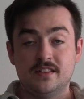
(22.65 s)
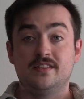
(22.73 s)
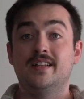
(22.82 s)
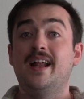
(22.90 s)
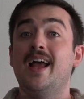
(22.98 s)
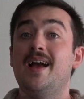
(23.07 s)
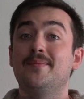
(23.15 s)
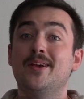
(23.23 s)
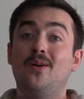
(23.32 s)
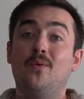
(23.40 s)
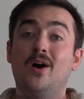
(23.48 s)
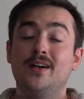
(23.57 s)
Today, I'm
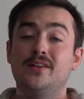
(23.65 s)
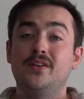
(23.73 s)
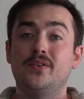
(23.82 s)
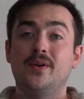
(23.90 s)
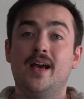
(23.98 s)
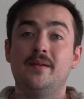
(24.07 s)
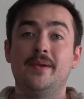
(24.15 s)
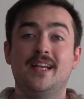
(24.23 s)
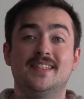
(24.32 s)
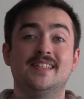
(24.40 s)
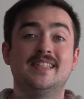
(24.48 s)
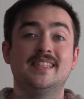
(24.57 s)
gonna walk you through how to make
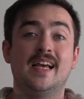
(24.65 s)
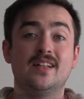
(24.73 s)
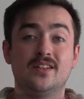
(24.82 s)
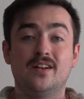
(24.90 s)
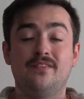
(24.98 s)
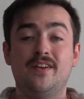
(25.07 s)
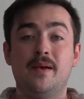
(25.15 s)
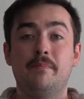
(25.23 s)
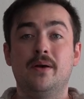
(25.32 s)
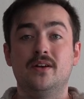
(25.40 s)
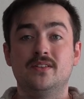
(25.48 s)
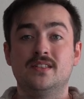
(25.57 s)
a stellar event
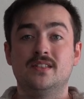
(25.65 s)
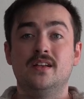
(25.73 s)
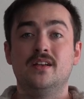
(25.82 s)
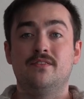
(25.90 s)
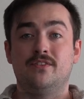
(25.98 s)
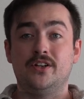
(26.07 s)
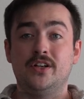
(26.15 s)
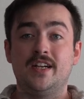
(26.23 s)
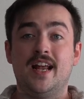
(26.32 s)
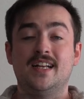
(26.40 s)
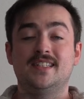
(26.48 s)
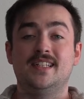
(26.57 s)
post for your
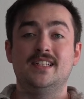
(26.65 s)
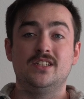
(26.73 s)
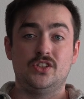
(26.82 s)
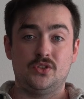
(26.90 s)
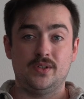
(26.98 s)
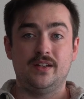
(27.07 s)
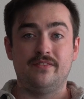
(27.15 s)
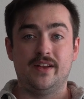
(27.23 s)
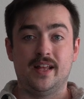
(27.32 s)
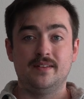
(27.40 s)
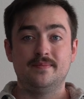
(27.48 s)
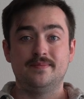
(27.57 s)
next industry
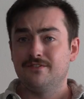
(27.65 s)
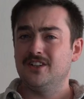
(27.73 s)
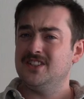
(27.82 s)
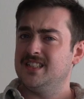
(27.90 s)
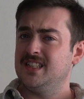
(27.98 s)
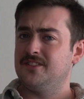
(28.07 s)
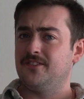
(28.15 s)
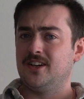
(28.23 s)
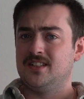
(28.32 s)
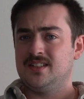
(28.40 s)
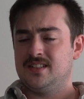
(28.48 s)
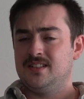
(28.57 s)
event. First things
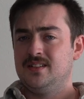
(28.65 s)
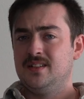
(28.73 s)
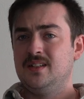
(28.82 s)
first,